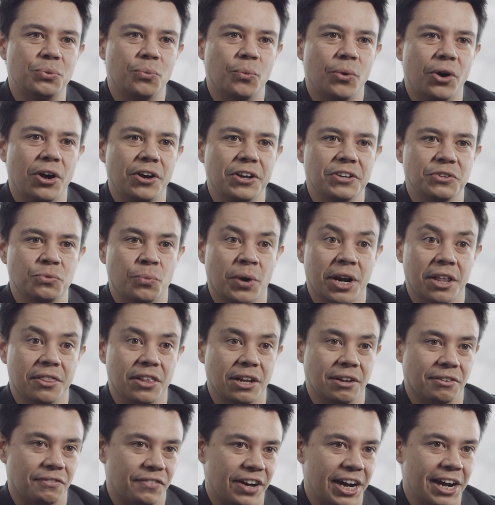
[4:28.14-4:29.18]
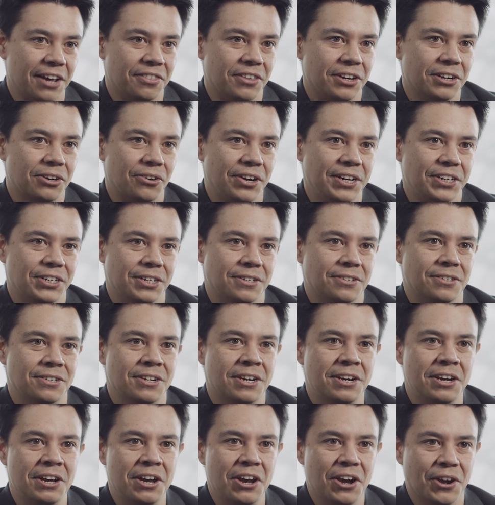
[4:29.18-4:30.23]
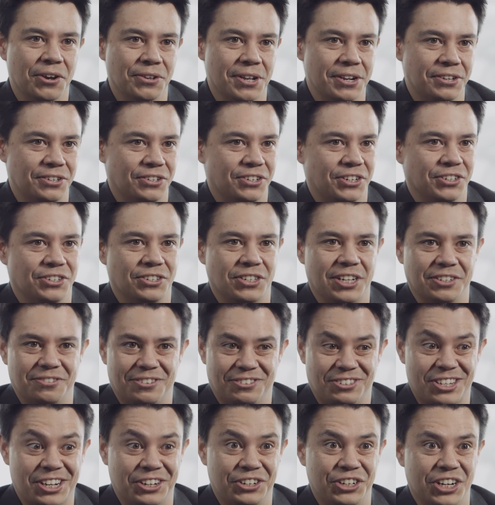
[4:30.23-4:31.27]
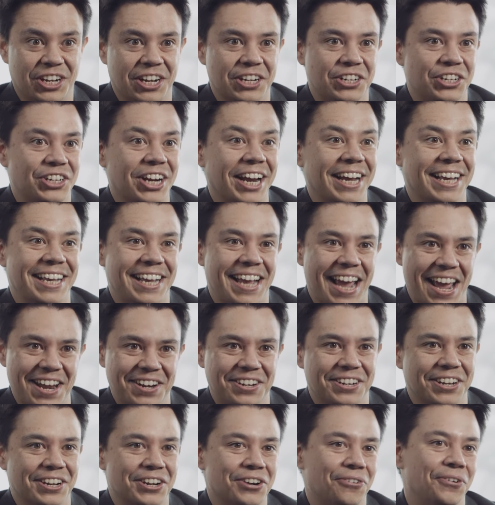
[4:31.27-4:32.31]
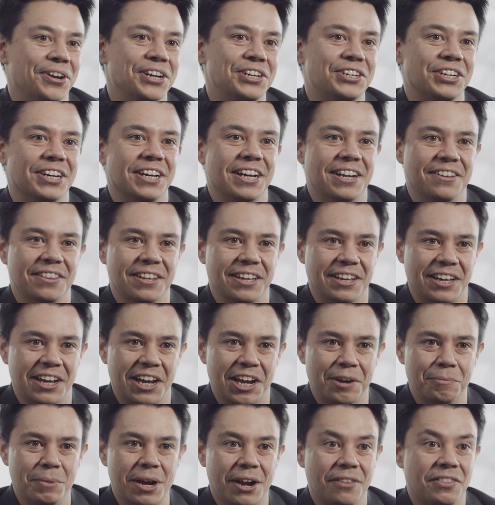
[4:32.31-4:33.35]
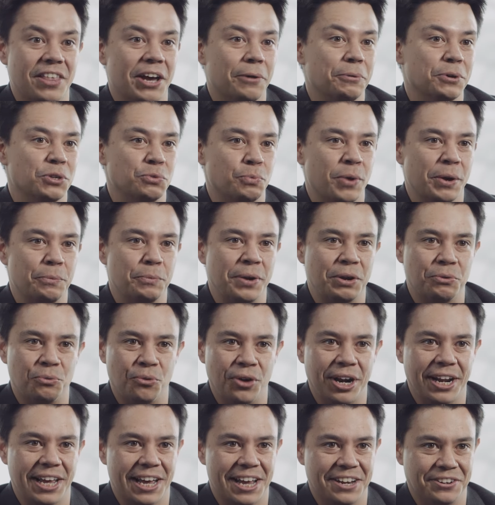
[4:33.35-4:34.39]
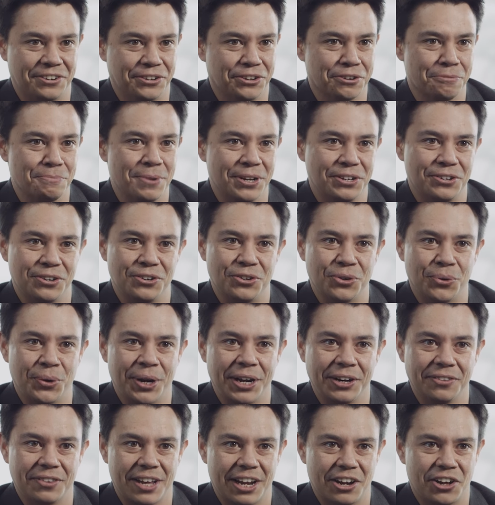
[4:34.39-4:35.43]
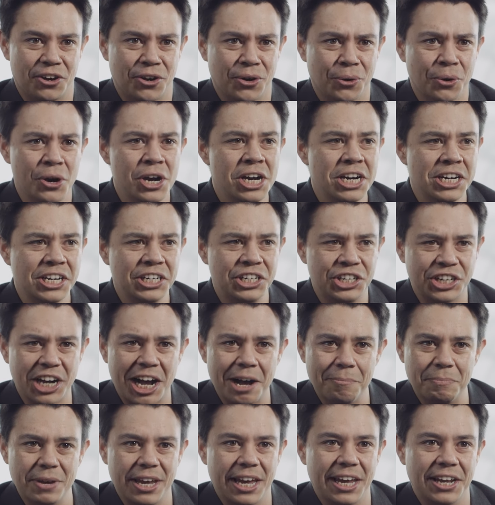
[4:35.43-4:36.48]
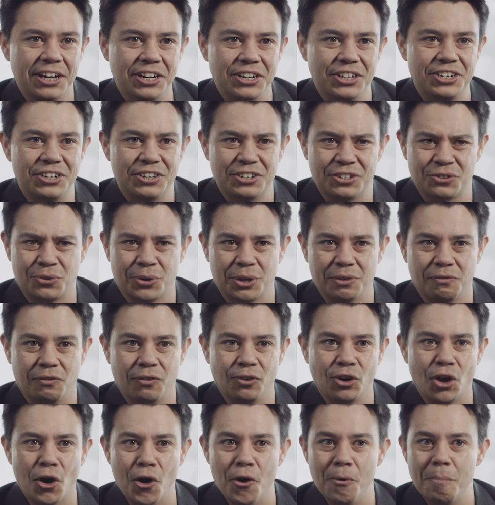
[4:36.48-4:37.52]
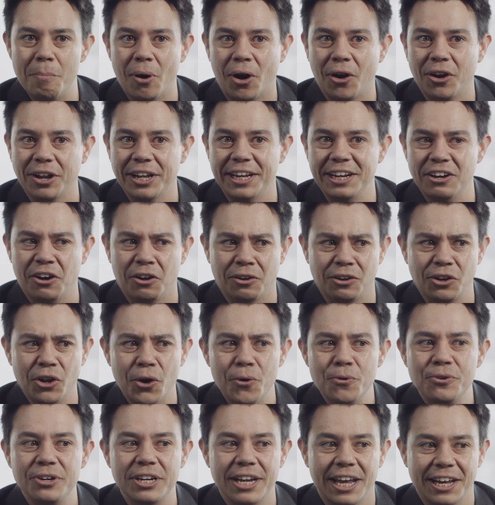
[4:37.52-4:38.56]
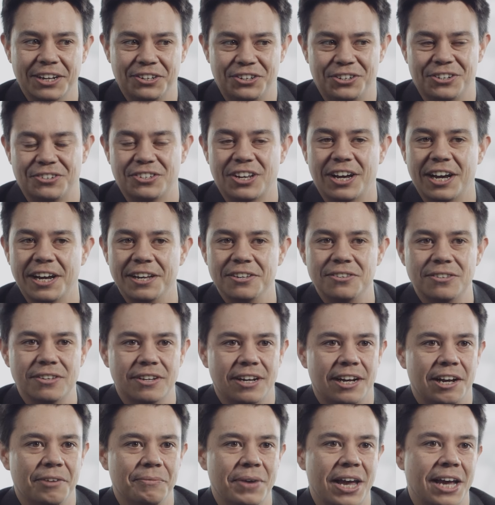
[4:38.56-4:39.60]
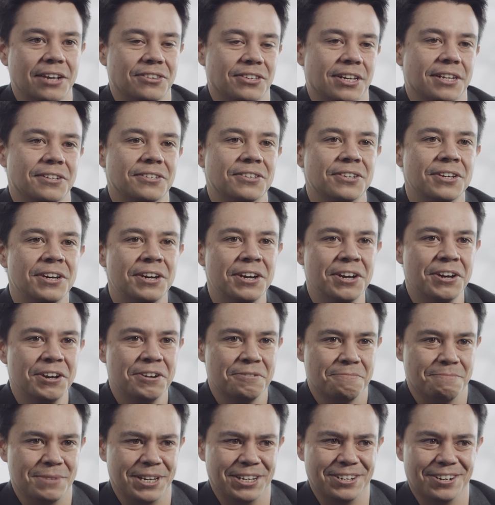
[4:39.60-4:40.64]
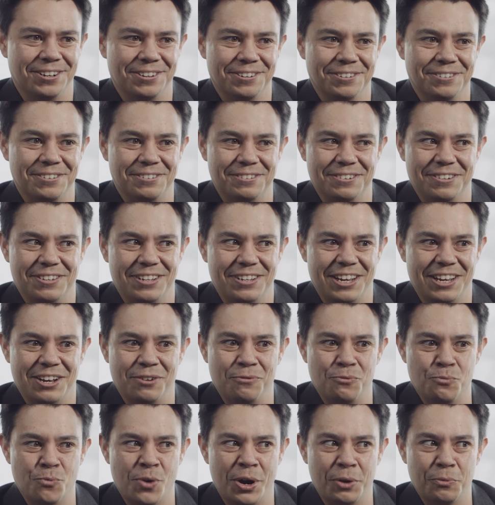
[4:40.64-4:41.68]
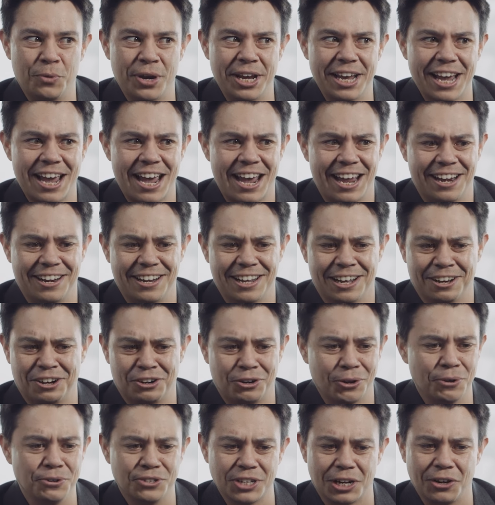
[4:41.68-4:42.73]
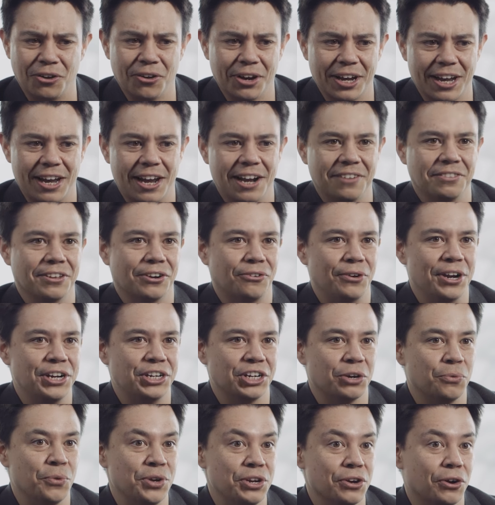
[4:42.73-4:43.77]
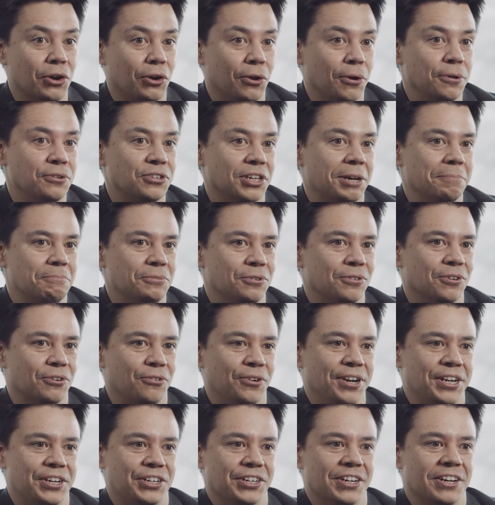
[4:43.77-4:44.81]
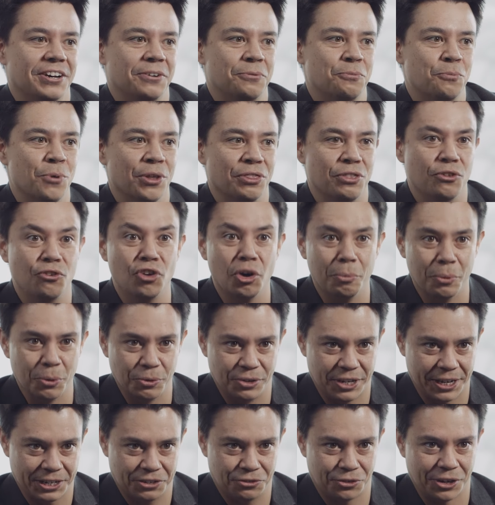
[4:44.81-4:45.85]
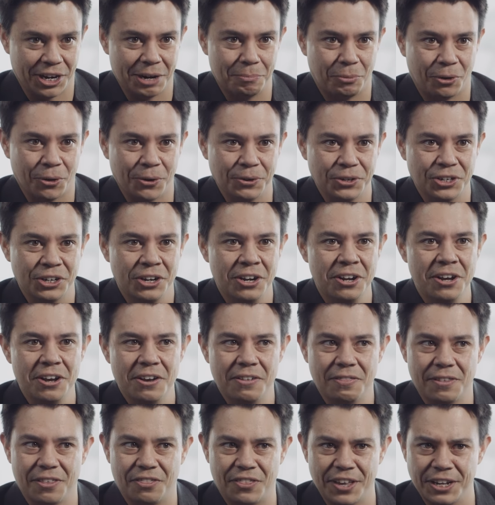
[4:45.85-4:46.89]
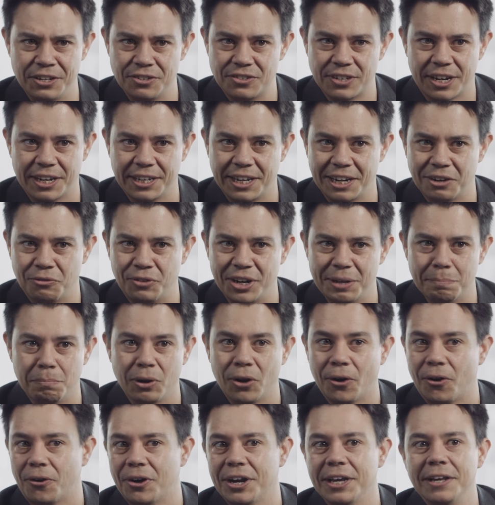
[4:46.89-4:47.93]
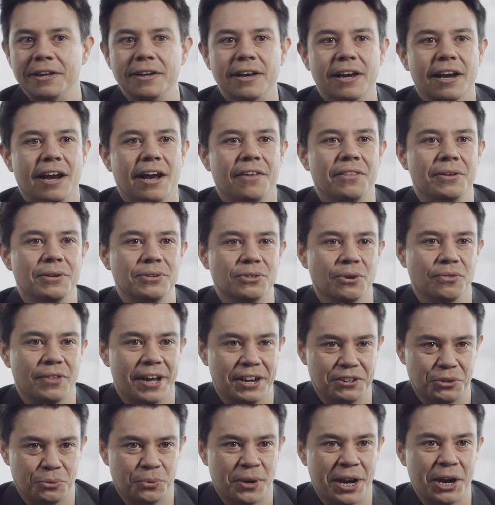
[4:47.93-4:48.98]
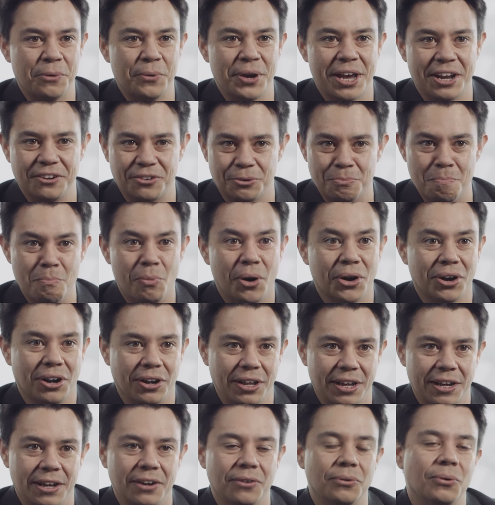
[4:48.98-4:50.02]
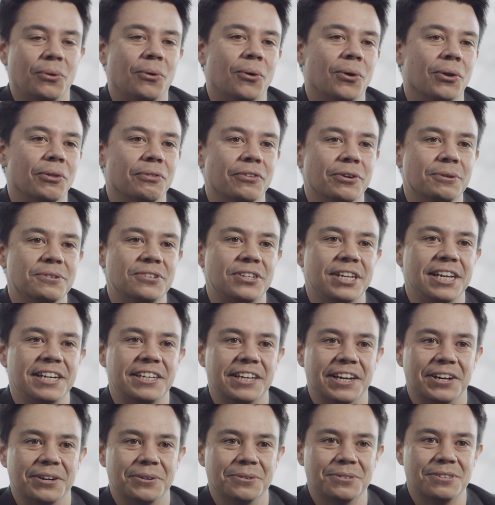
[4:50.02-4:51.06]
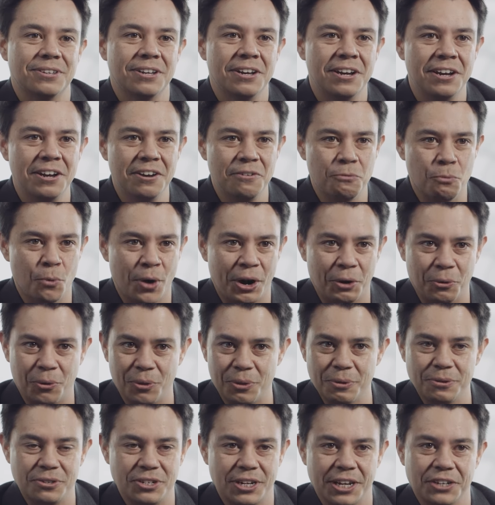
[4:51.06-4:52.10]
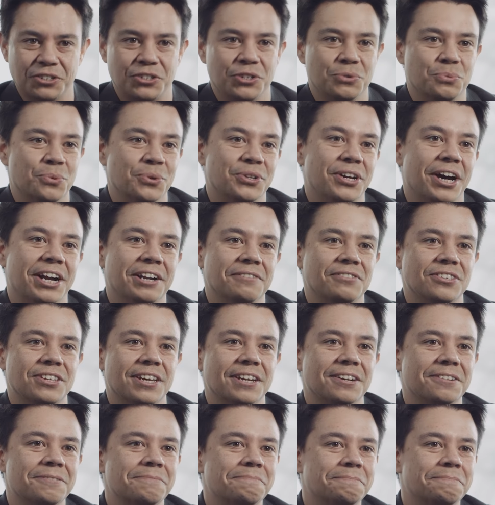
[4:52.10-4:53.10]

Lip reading: was one of the Leviathan creatures, because it's just such a gigantic creature in the game, and that was when we really had to commit to doing that whole sharp-edged, sort of low poly or low texture size assets, because when we had a closer look at the creature, when you're close up to the creature with the normal texturing approach, the things started getting really blurry. And then so that's why we had to model in all of those details where all those textures would kind of sit.